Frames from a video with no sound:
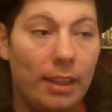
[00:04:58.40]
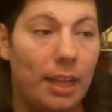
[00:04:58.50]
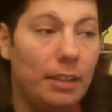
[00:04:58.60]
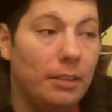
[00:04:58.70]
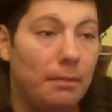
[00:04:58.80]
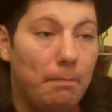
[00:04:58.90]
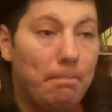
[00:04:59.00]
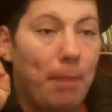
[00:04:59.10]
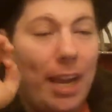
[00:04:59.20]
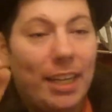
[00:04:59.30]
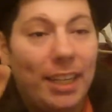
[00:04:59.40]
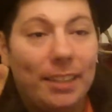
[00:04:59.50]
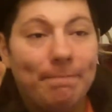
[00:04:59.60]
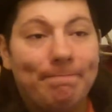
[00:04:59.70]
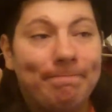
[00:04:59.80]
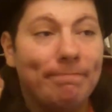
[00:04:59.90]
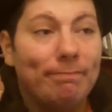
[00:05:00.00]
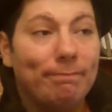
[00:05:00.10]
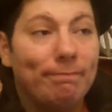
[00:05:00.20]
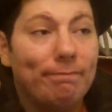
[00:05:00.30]
that biting,
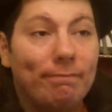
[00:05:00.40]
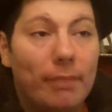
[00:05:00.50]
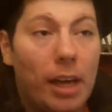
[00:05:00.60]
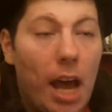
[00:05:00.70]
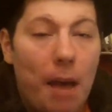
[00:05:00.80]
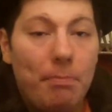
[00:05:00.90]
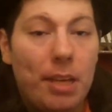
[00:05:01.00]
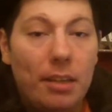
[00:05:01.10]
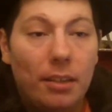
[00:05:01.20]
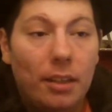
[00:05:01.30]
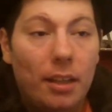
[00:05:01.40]
hoppy